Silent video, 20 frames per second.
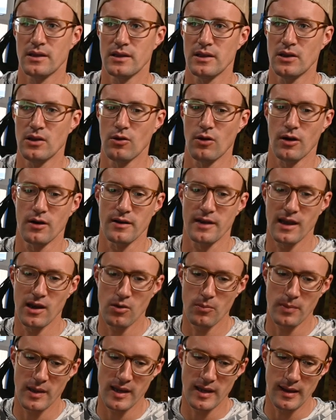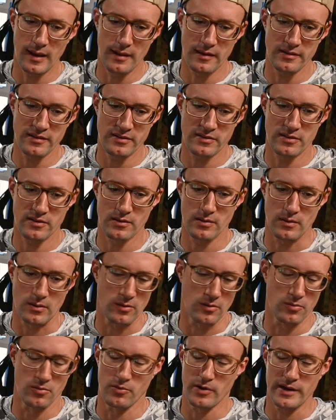our down bags,
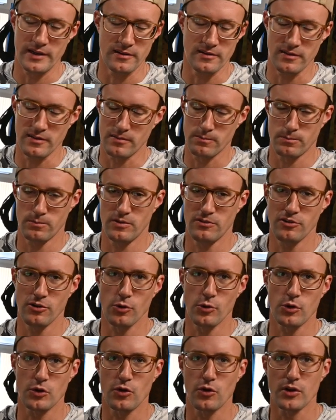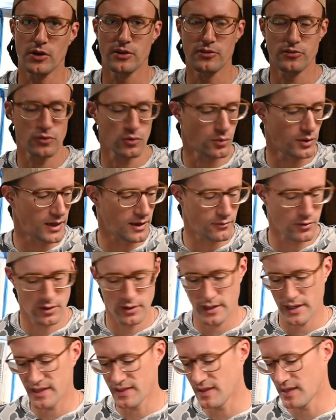they're rated to 0 degrees or
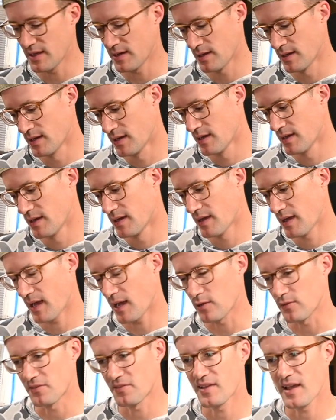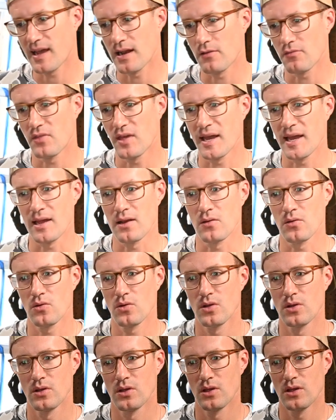whatever, and then outside of that,
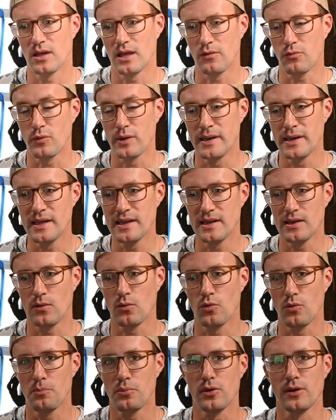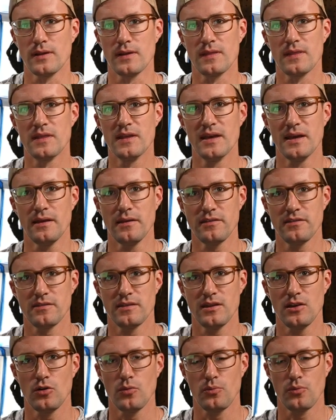if we need it, we'll put this
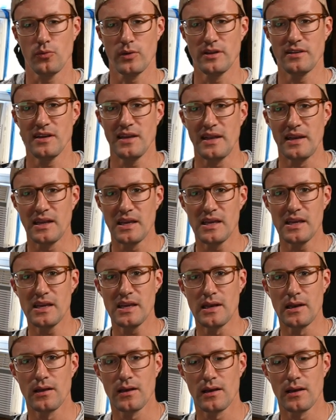to help retain heat.